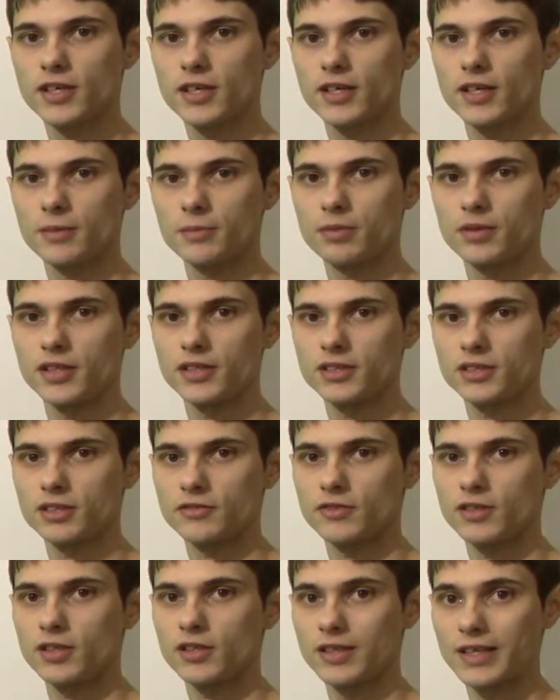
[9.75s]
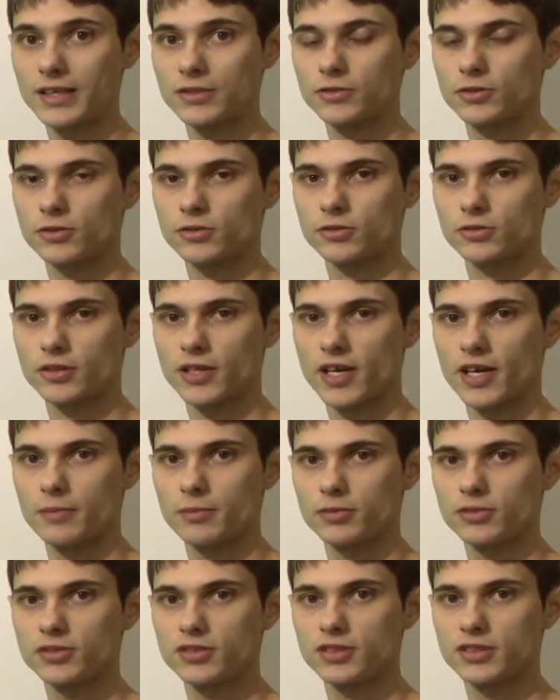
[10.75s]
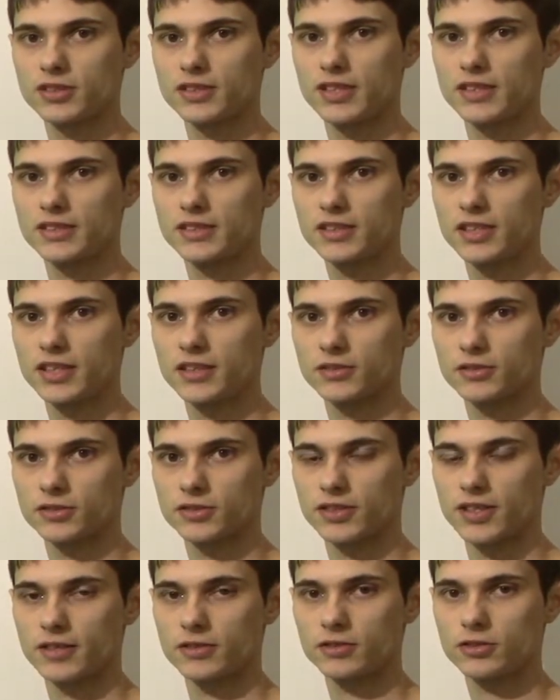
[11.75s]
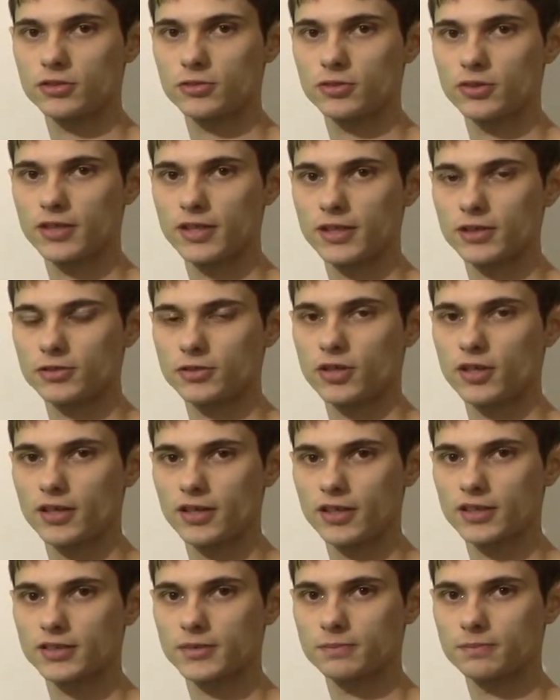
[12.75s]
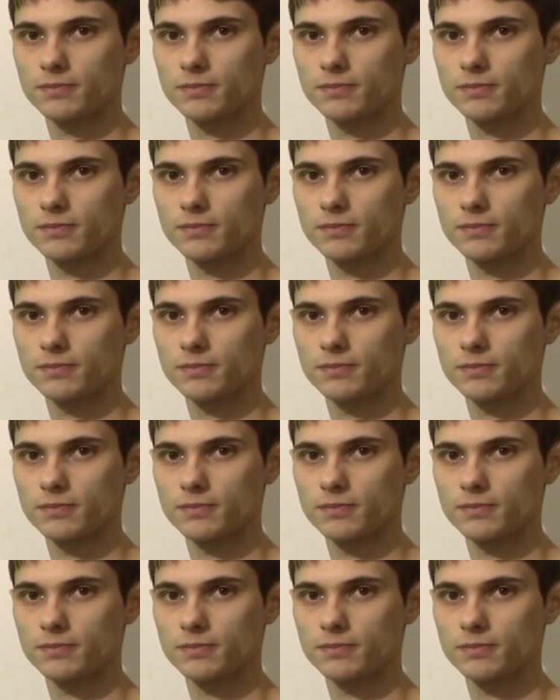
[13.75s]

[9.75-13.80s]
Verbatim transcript: in place of electrical cables to send signals out to electronics.